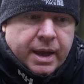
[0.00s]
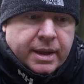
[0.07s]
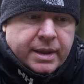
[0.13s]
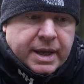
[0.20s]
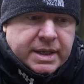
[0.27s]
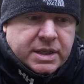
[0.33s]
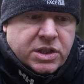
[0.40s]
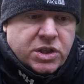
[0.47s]

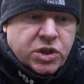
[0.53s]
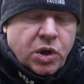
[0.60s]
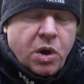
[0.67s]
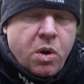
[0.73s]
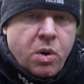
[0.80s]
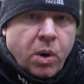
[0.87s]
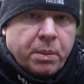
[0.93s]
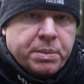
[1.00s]
that's
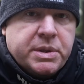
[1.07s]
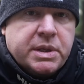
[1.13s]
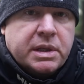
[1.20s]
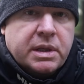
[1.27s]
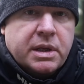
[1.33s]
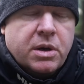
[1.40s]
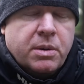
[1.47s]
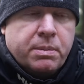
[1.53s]
too
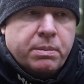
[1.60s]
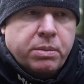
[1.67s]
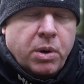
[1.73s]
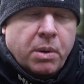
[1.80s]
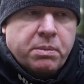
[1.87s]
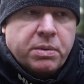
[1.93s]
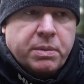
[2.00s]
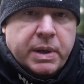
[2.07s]
optically
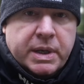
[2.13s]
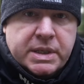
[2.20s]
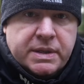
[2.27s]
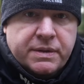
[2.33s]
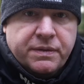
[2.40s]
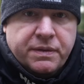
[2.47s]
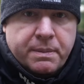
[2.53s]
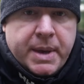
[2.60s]

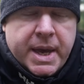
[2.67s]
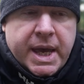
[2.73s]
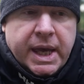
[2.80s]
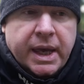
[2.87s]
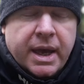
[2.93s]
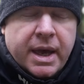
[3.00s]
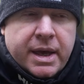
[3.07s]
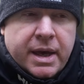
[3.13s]
compromised for
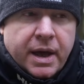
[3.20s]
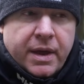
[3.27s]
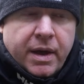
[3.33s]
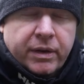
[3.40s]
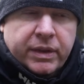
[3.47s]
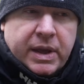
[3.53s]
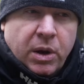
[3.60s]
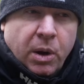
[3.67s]
me.
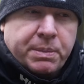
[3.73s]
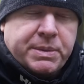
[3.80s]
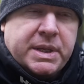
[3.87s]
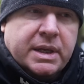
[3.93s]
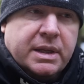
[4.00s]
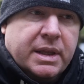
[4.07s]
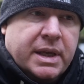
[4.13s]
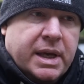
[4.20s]
I think
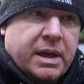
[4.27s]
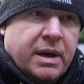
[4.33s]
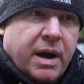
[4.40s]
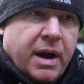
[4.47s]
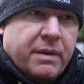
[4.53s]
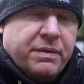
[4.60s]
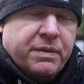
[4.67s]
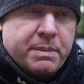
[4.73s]
optically,
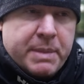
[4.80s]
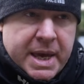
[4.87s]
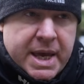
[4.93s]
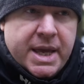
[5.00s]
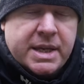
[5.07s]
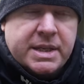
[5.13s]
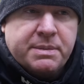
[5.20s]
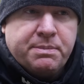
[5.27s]
for
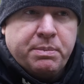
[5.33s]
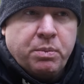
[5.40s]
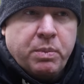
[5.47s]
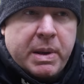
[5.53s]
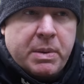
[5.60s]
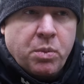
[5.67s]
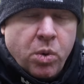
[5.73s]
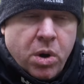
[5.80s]
me, it's
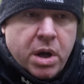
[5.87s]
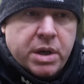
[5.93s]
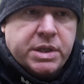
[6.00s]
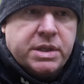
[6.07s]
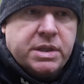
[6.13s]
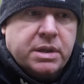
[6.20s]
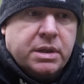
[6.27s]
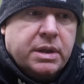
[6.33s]
been
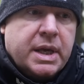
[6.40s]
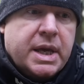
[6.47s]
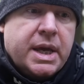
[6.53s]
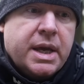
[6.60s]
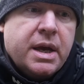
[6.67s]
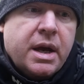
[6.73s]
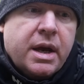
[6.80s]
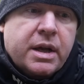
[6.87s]
worse than
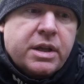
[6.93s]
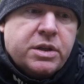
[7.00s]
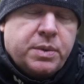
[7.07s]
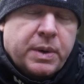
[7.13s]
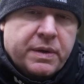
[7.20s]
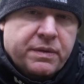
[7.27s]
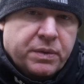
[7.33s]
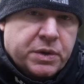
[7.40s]
the
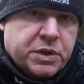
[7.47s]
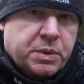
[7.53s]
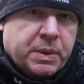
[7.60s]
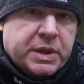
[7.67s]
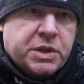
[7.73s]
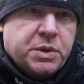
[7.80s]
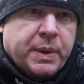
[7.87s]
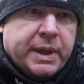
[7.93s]

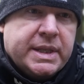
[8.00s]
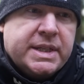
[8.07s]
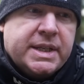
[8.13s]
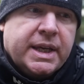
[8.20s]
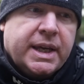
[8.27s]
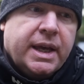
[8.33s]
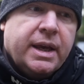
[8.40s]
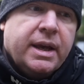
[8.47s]

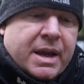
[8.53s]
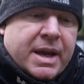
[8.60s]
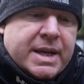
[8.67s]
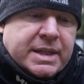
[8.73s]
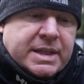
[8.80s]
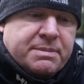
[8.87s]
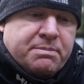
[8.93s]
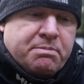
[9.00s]
24-120.
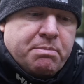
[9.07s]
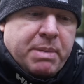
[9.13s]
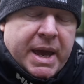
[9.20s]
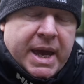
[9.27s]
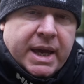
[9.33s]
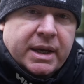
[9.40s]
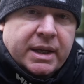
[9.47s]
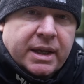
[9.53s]
It's
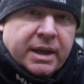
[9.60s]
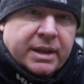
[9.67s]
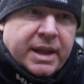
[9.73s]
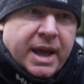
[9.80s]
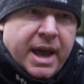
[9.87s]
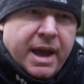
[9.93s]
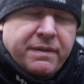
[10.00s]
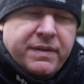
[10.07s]
bigger and
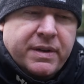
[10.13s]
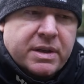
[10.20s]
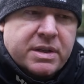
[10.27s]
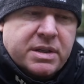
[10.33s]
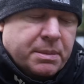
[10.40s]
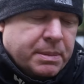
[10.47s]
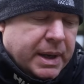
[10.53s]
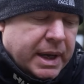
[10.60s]
heavier
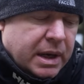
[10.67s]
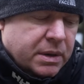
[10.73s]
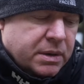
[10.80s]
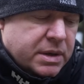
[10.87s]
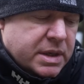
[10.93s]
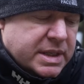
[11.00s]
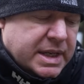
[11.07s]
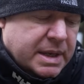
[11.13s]
somehow.
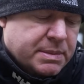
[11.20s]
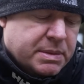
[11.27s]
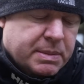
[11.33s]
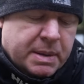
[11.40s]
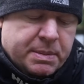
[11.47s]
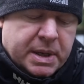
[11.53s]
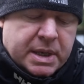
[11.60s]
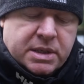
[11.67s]
It seems,
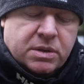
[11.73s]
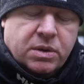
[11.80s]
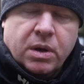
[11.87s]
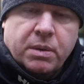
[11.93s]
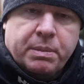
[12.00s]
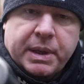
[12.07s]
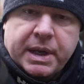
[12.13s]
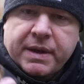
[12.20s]
maybe it's
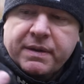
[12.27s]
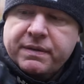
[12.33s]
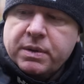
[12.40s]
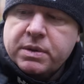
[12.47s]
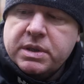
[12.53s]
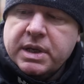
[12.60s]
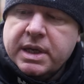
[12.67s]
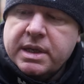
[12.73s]
not, but it
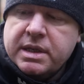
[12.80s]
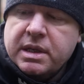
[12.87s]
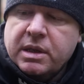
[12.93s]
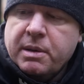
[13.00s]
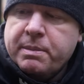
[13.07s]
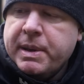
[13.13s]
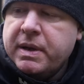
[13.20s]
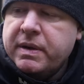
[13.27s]
feels like it's a
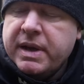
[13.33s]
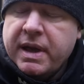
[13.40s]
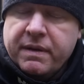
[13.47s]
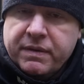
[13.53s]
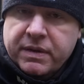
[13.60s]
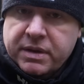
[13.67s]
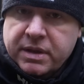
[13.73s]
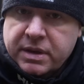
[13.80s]
lot bigger and
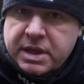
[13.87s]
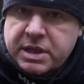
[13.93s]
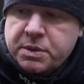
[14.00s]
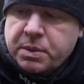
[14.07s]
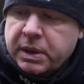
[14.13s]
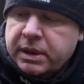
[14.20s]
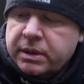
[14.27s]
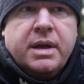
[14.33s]
heavier than this
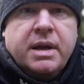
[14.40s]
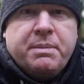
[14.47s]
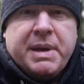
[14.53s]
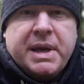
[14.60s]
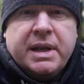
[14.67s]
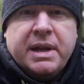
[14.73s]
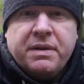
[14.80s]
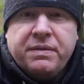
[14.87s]
one. And
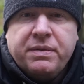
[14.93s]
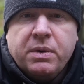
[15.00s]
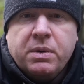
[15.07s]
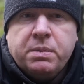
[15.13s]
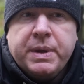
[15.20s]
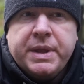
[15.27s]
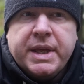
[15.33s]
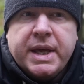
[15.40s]
being an
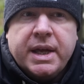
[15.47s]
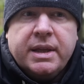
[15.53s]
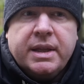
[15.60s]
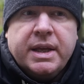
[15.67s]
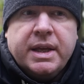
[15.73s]
f4 with it